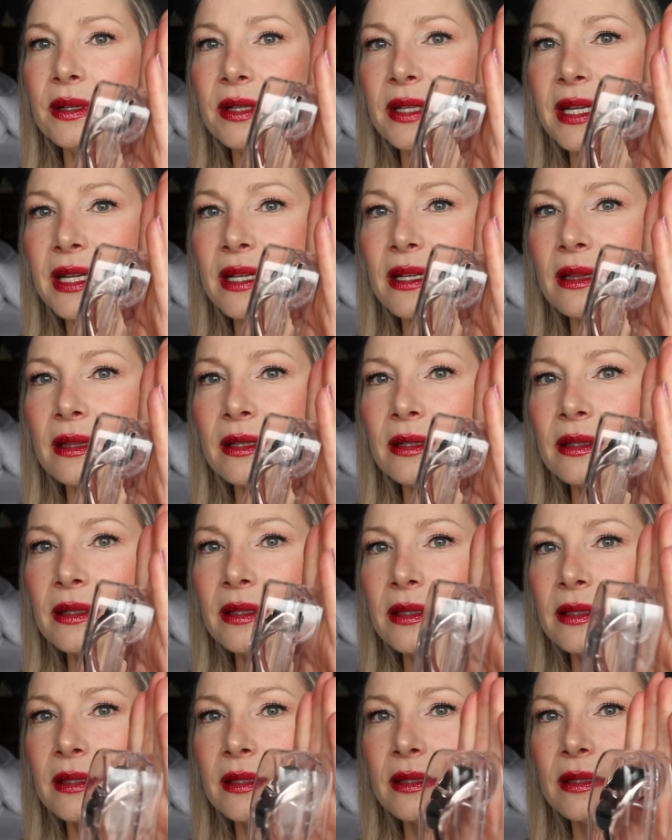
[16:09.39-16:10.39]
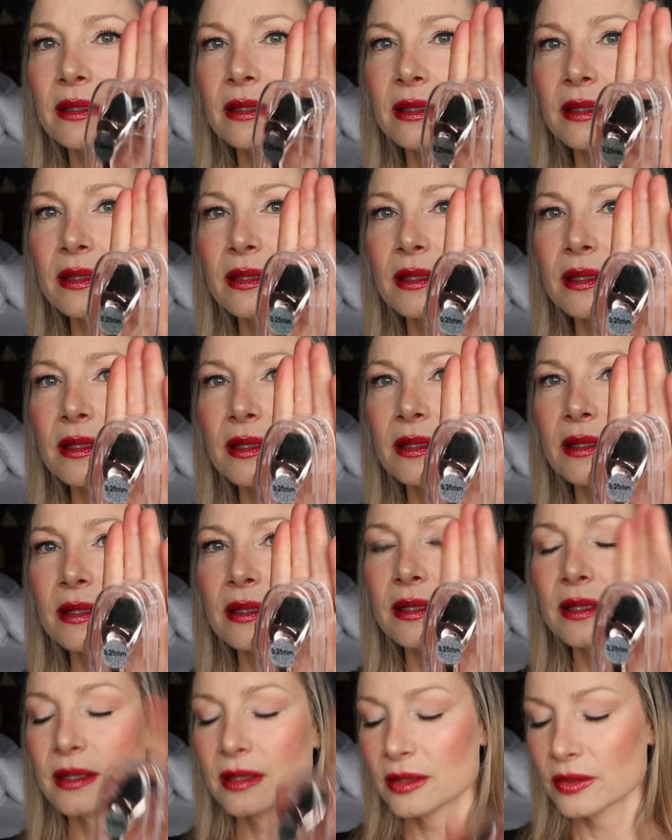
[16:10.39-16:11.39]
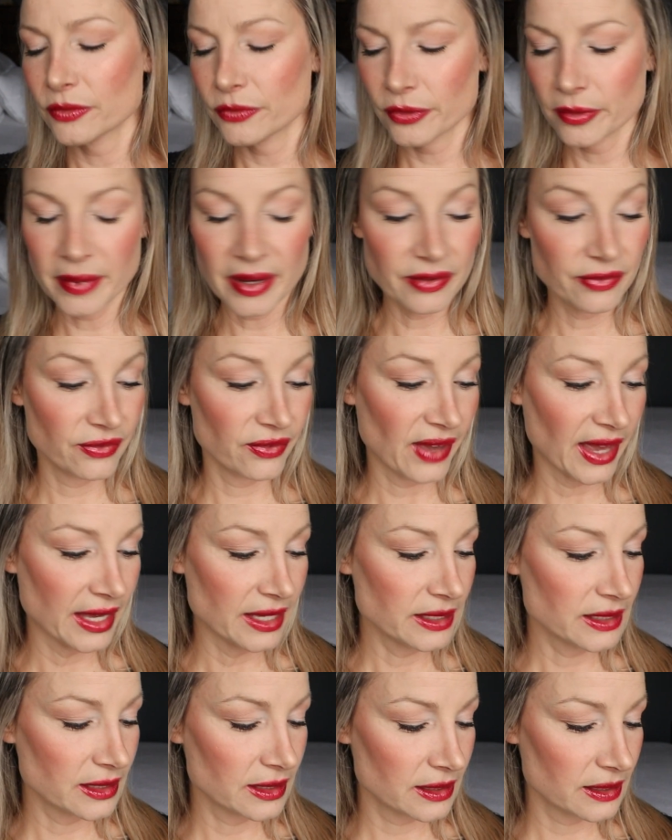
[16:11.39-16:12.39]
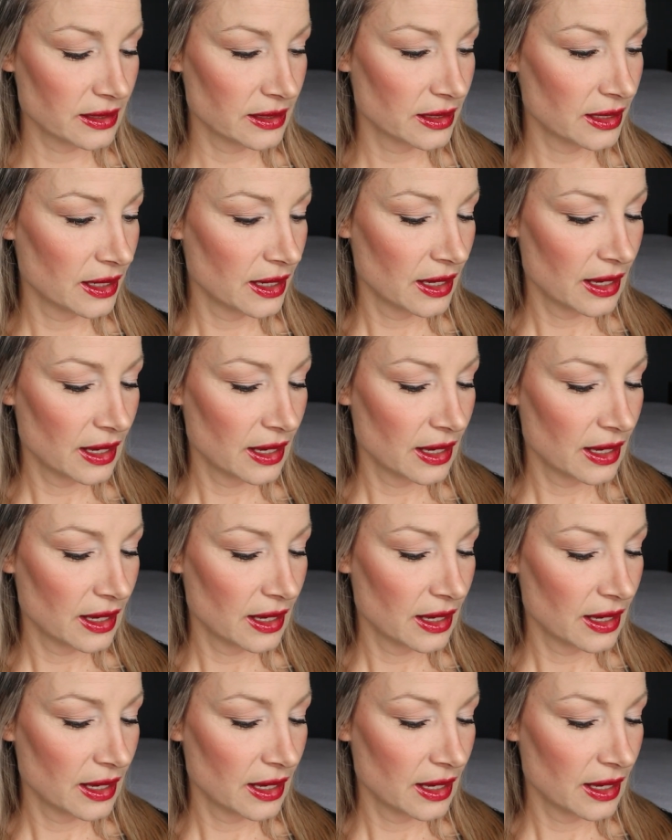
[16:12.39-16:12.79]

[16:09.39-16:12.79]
needler for my face.